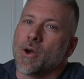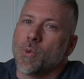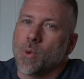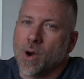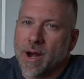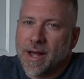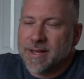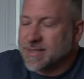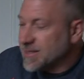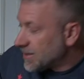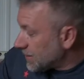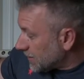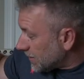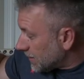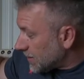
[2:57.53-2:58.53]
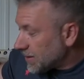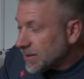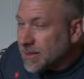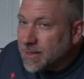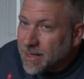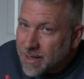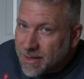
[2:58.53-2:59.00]
Whereas
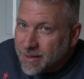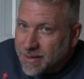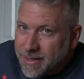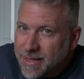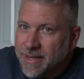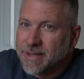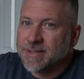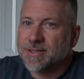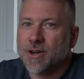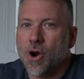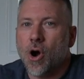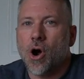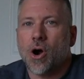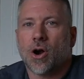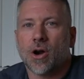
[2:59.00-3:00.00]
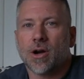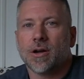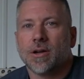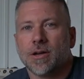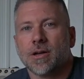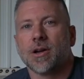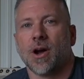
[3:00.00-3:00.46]
these are
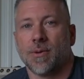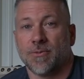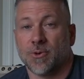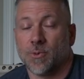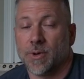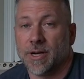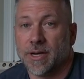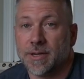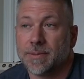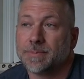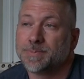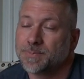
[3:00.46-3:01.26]
comfort rated